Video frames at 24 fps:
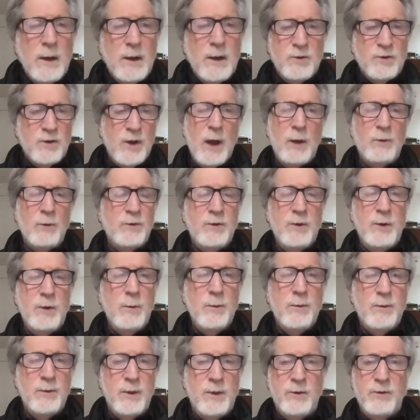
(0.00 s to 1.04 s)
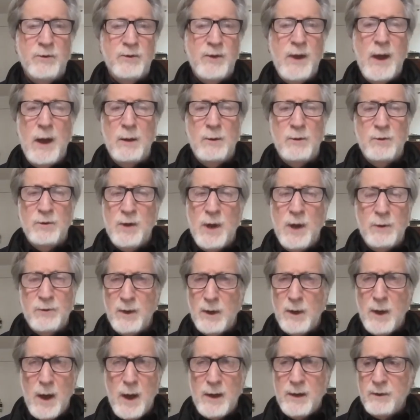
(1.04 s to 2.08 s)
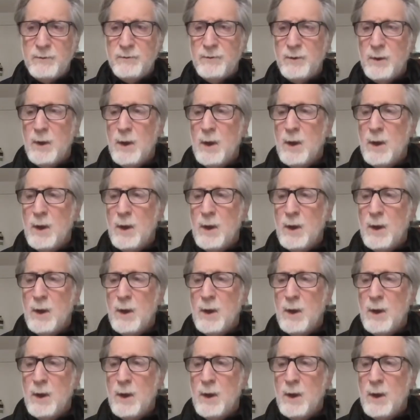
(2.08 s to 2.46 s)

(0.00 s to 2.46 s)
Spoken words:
It shouts youth. It shouts a kind of